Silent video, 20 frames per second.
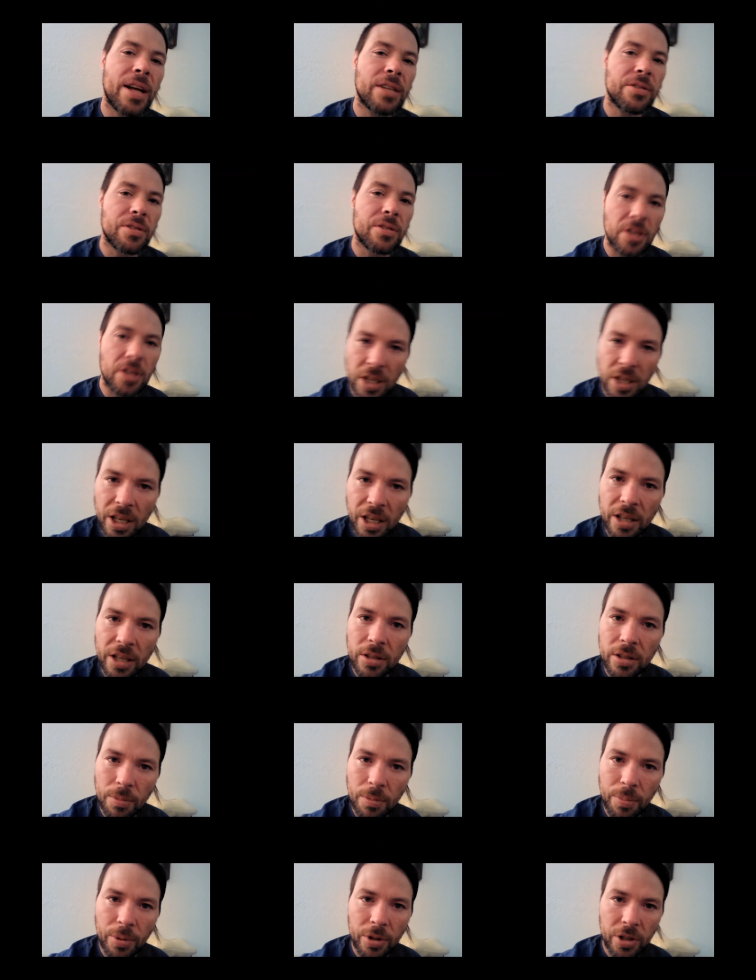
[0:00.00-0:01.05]
I wonder if that's
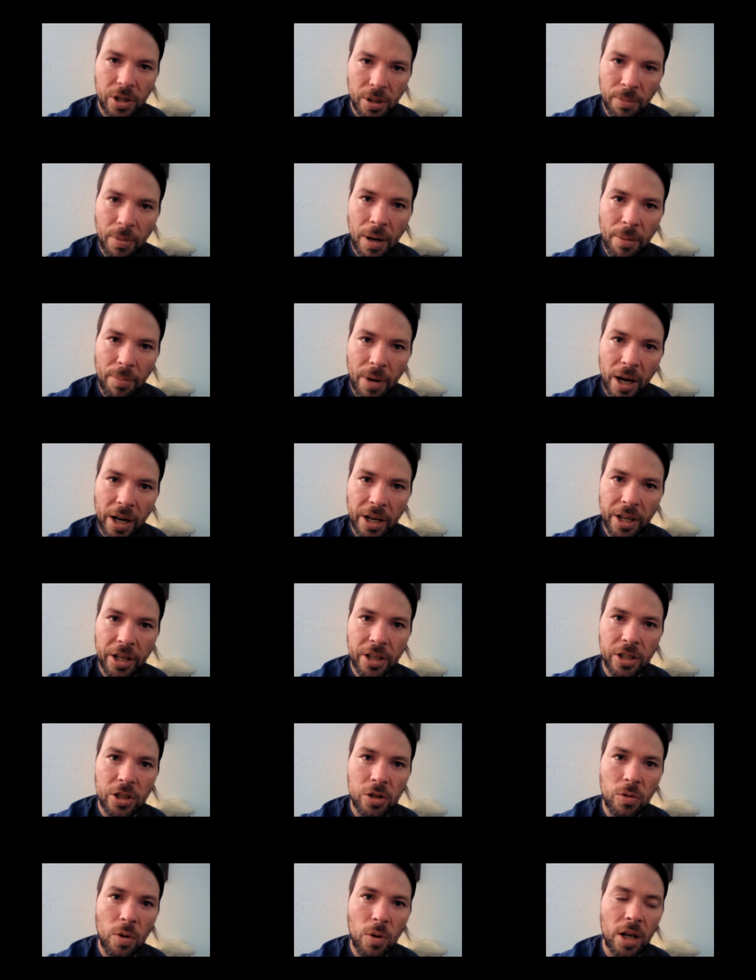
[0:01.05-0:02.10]
the key to pushing my
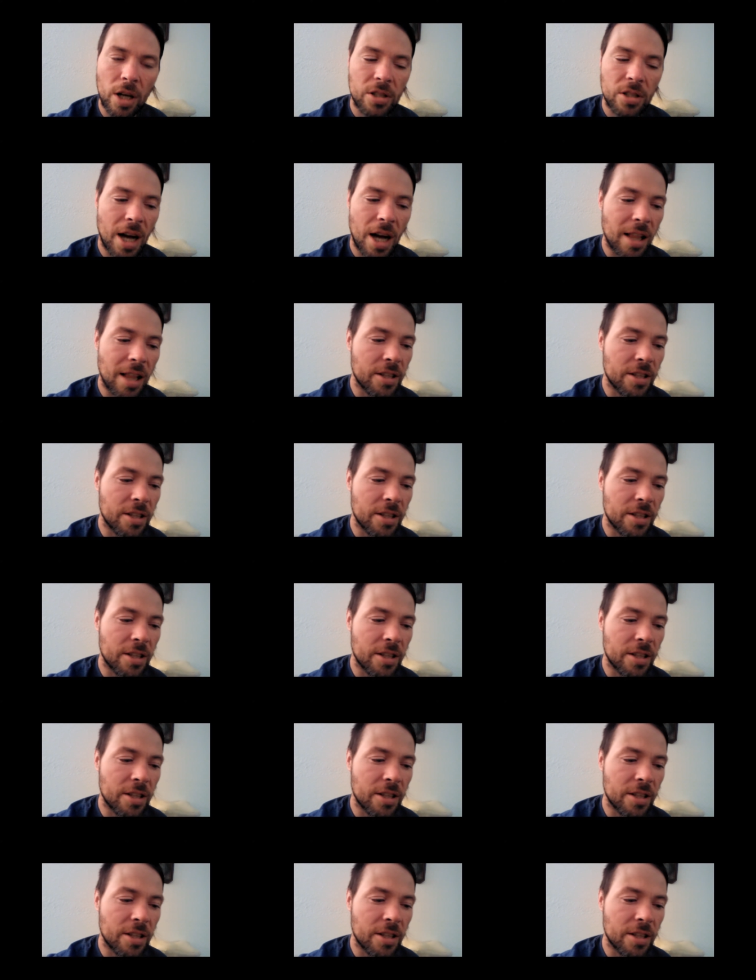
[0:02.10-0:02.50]
body into